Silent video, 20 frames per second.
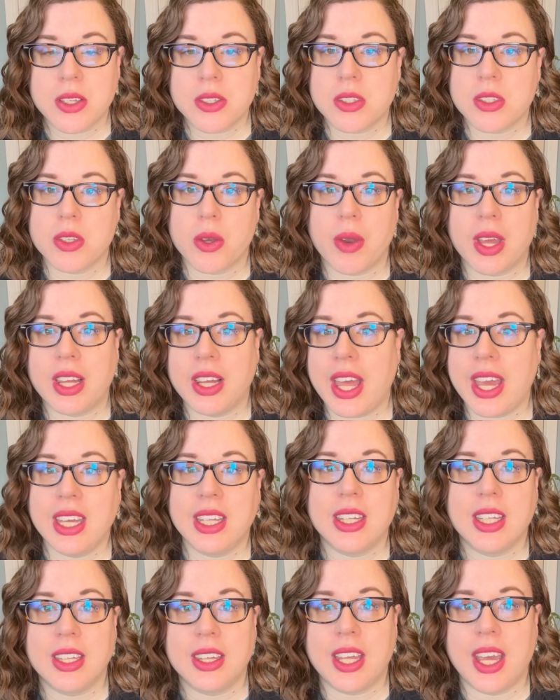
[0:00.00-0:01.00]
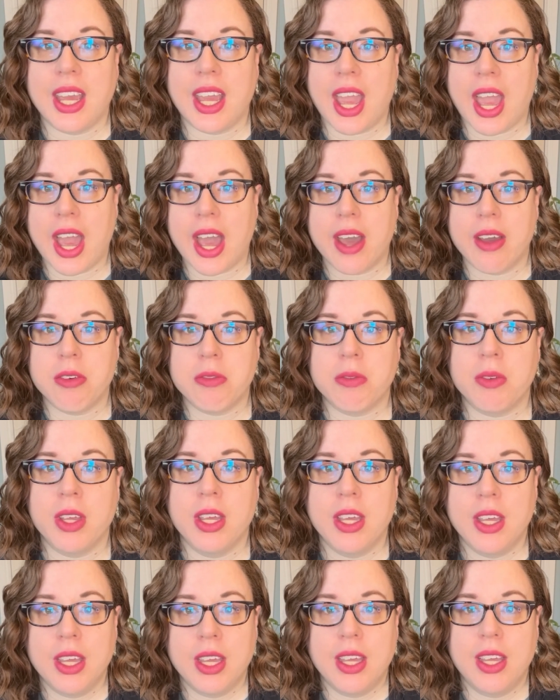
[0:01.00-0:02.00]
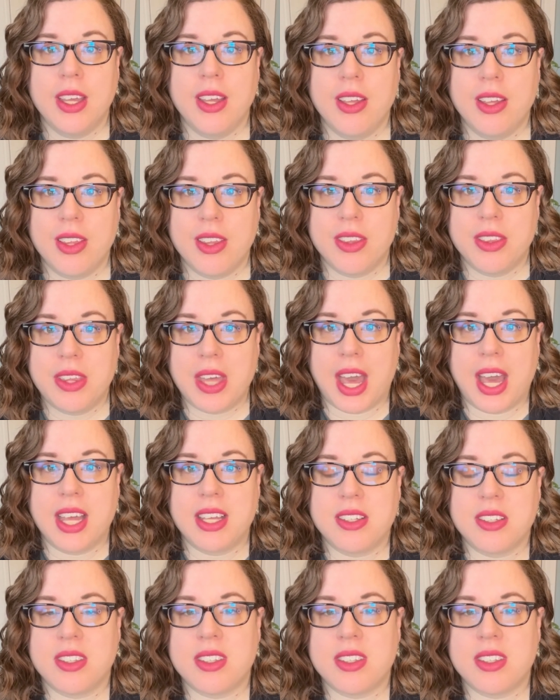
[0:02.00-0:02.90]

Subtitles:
So I like that they have that